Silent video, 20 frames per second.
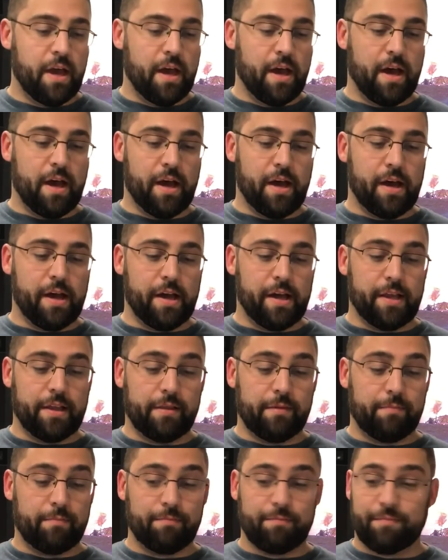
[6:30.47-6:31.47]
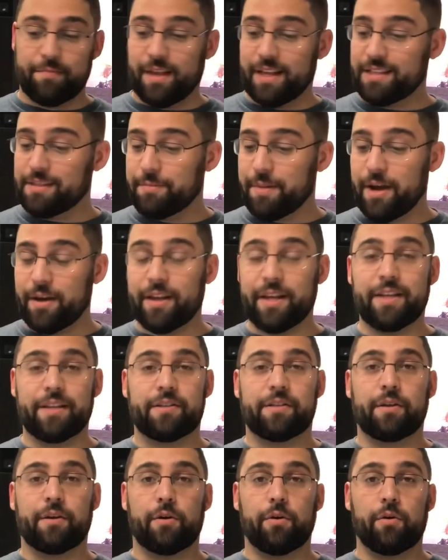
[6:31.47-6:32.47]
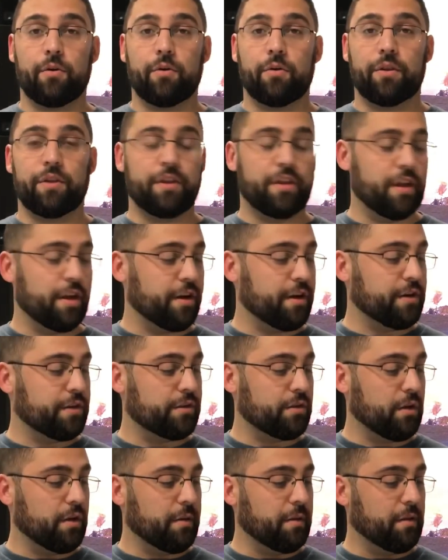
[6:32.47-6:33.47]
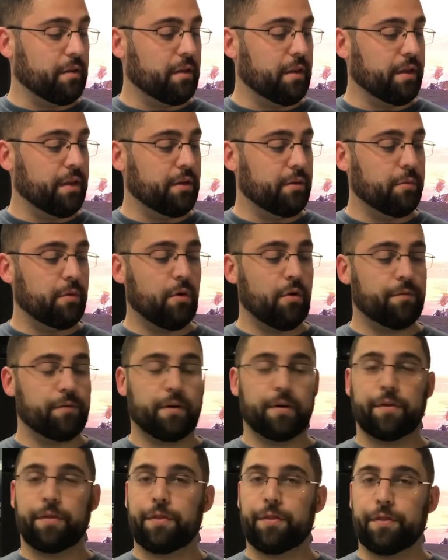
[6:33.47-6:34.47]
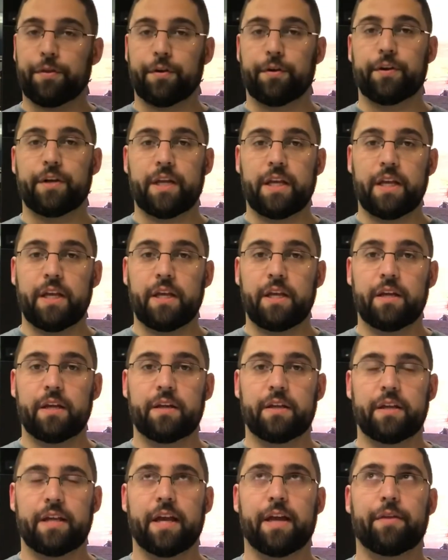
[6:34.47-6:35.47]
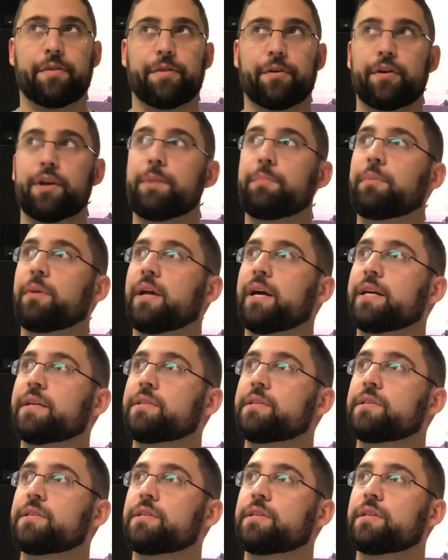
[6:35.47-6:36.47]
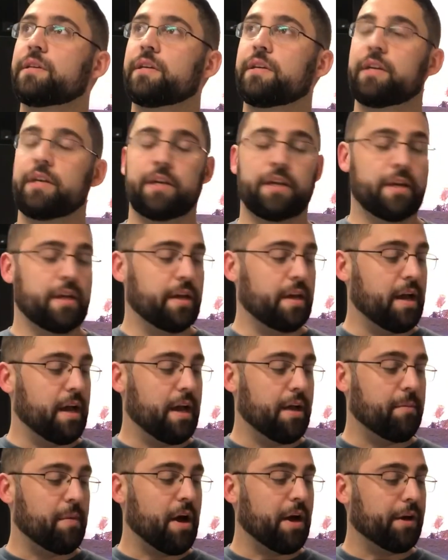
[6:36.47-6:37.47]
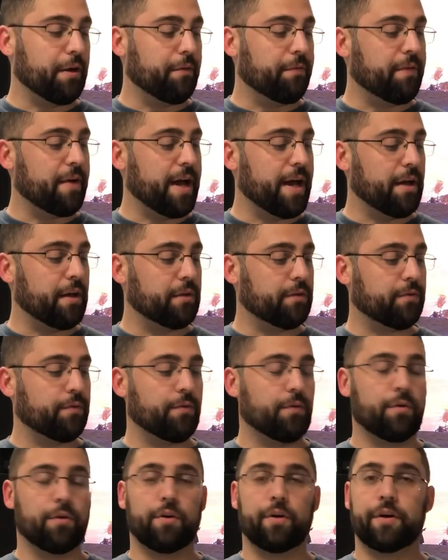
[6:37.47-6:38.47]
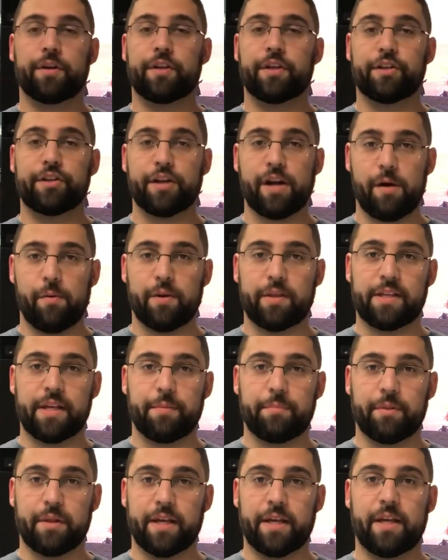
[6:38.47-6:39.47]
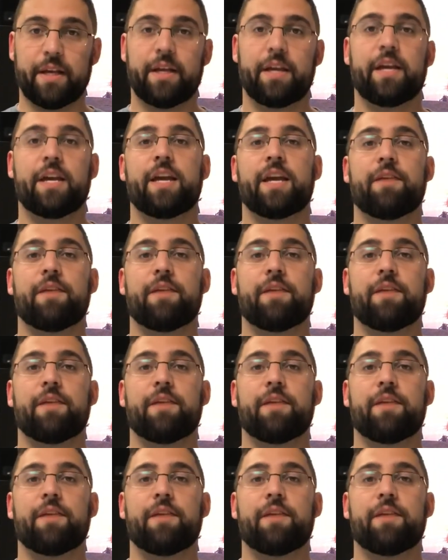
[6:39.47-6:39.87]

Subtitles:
And that's about it. So there's a little over 30 plus audio files for the Jawa template.